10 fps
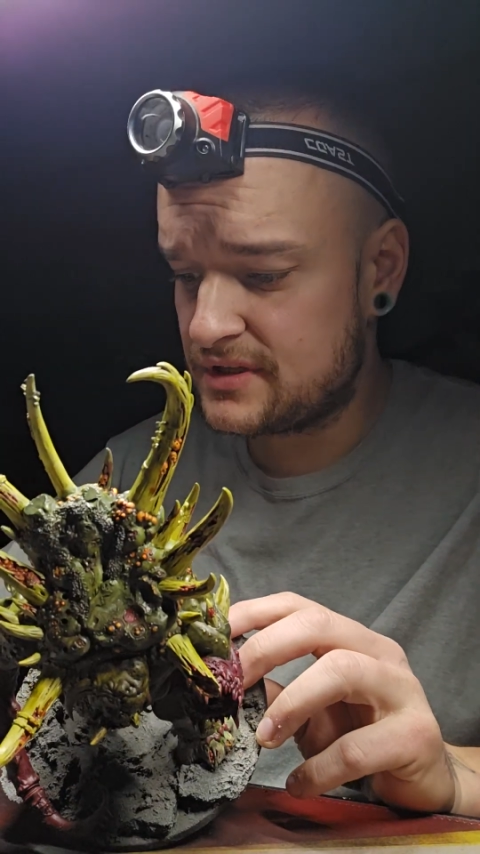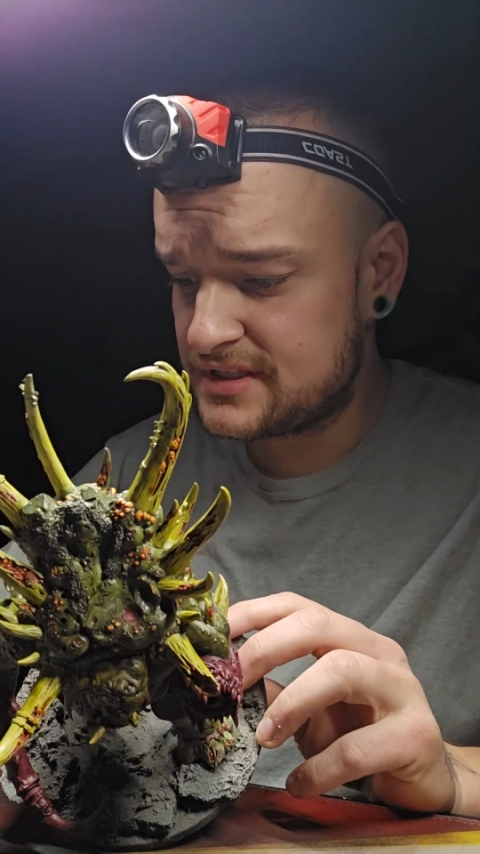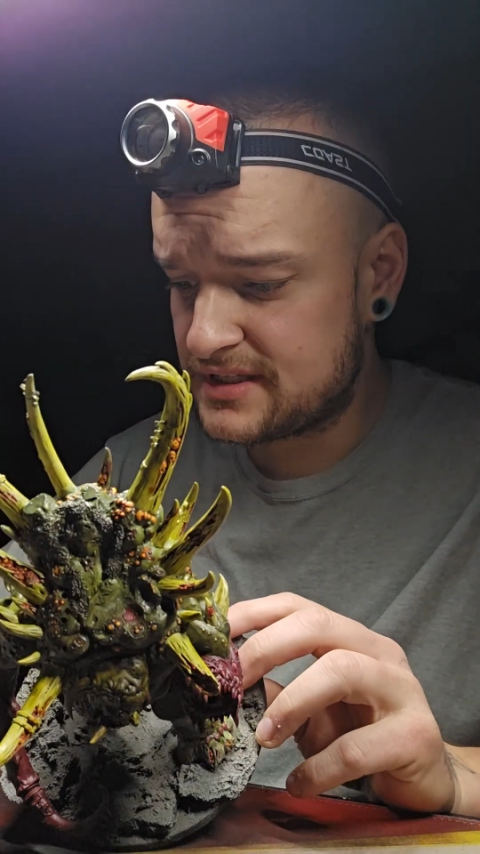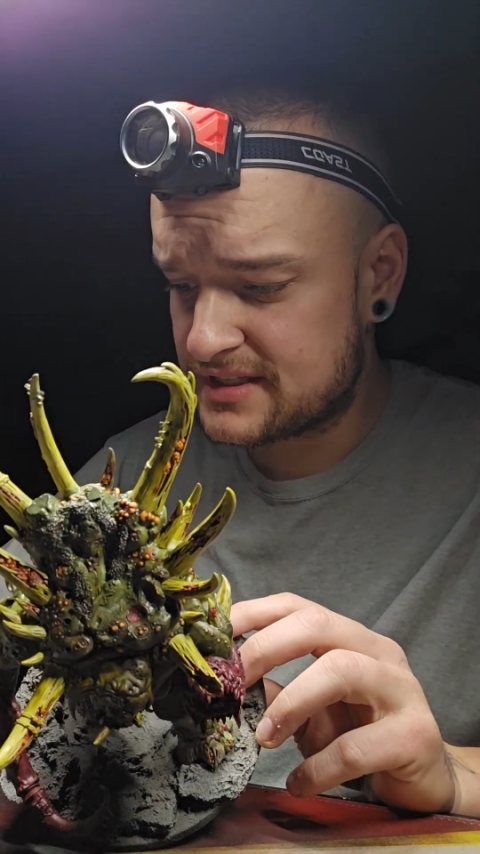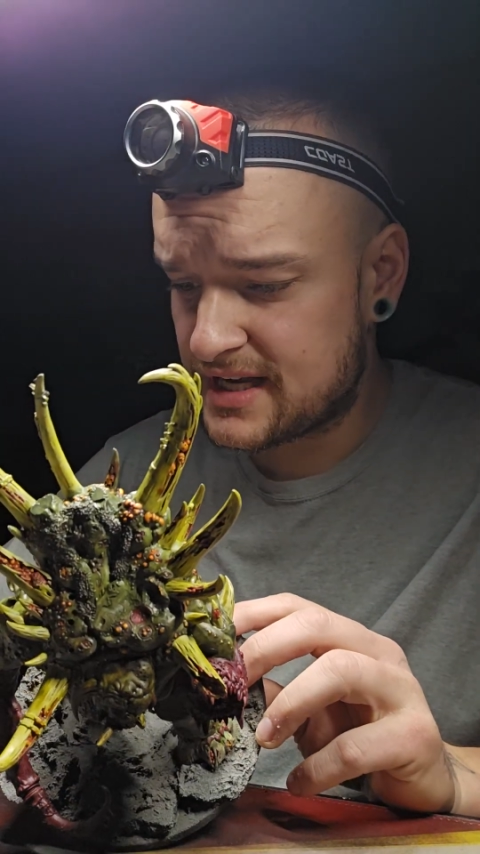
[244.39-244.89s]

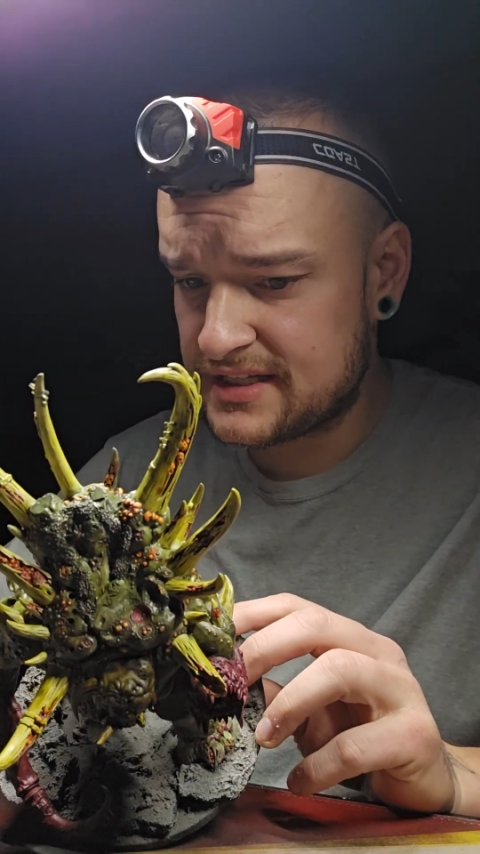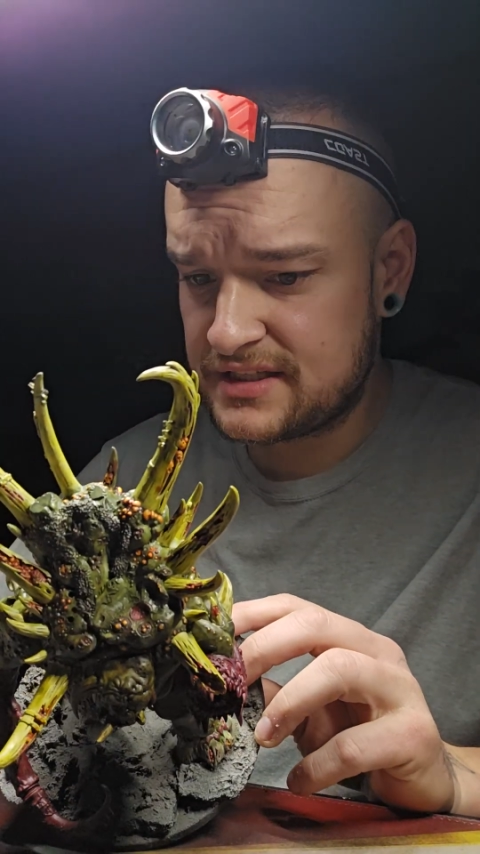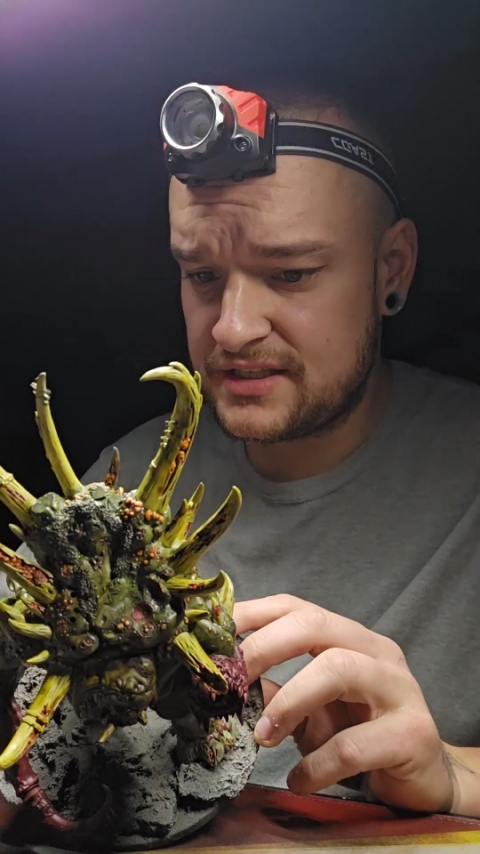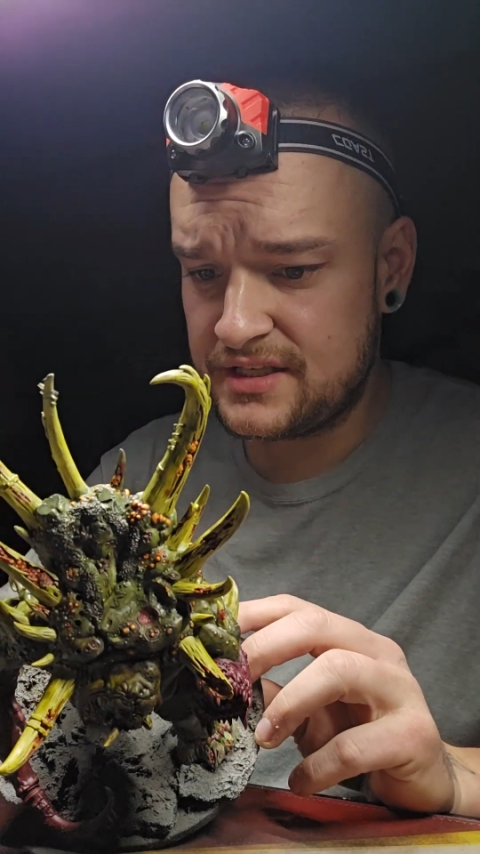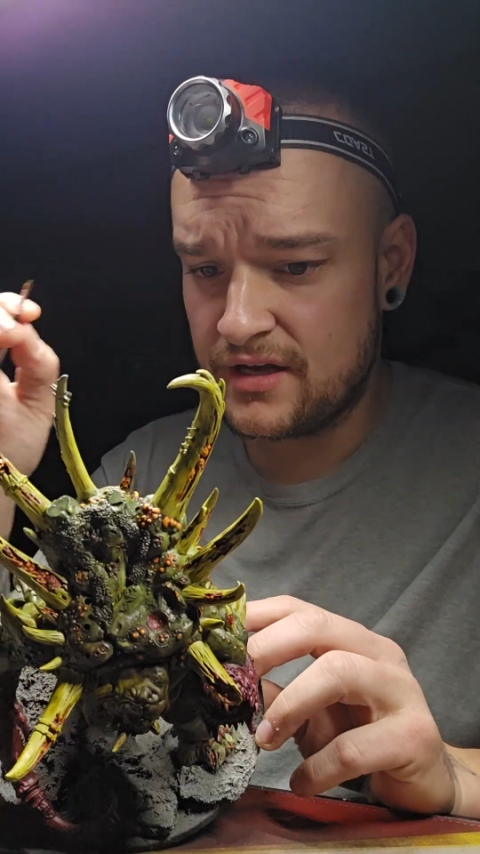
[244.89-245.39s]
once this
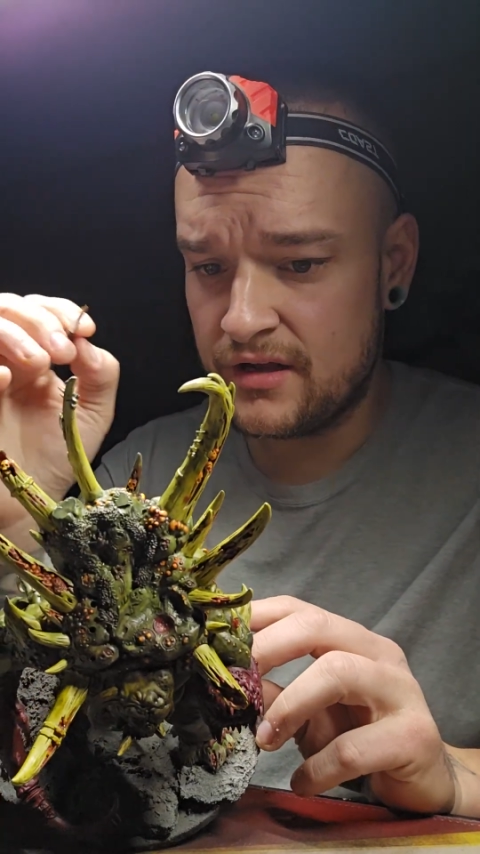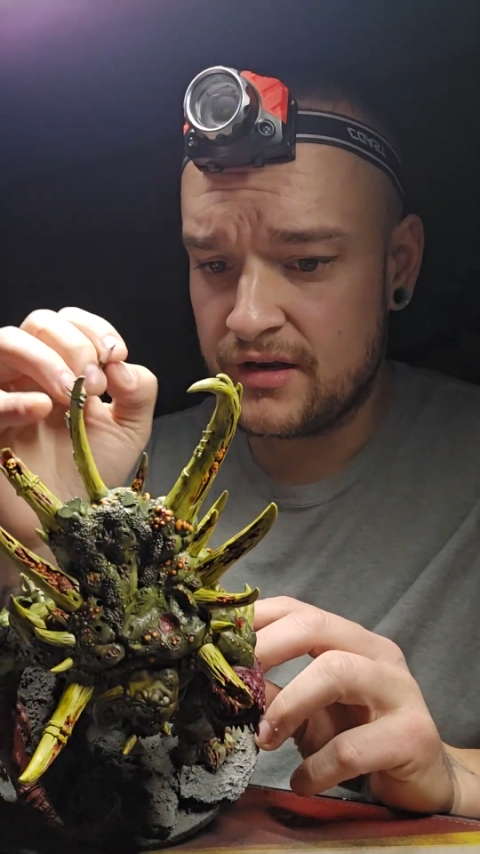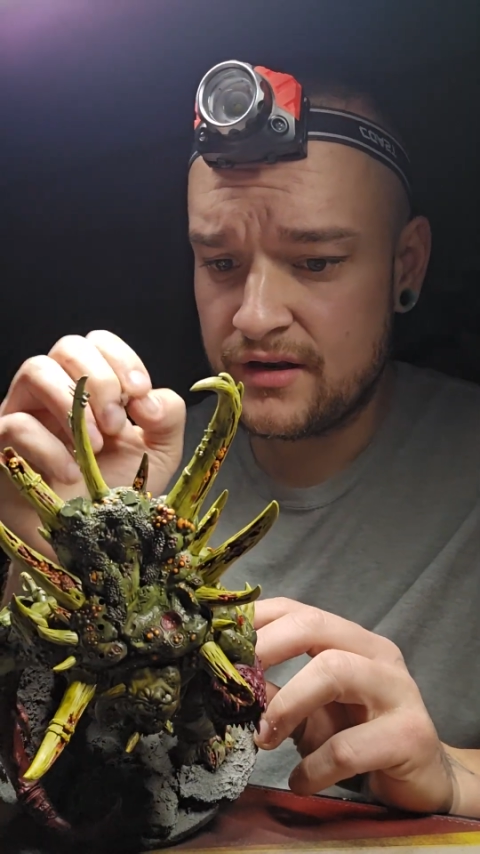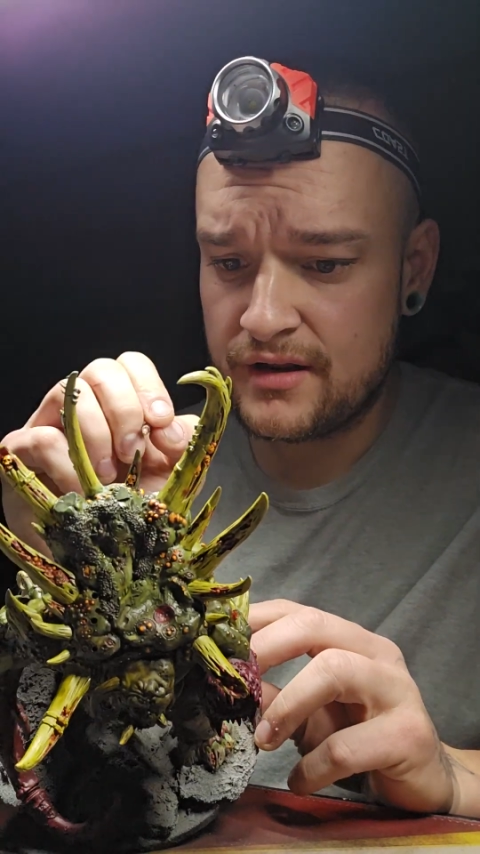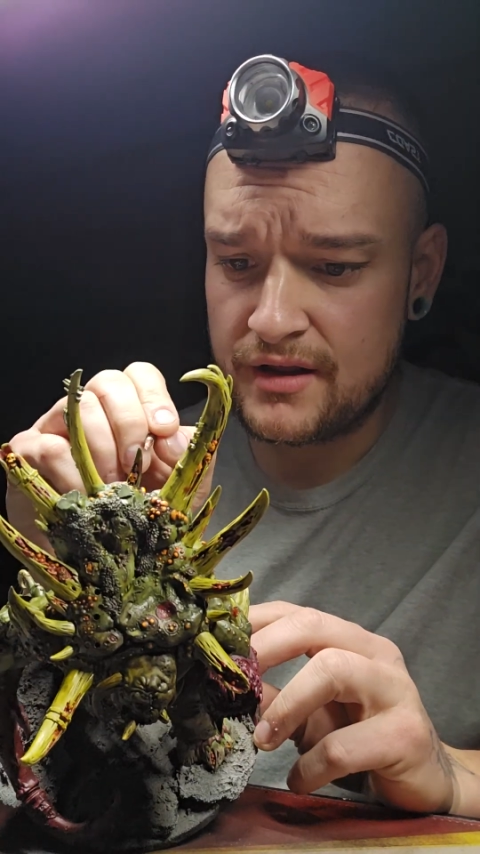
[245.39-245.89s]
guy's
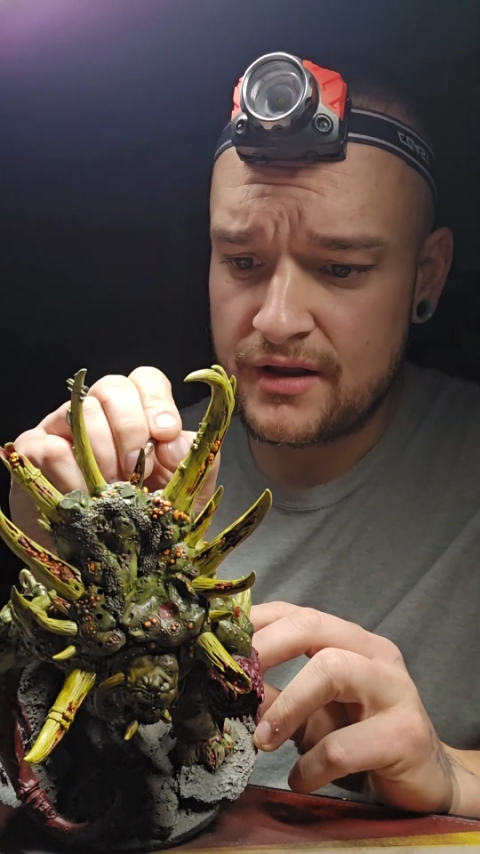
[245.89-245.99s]
done,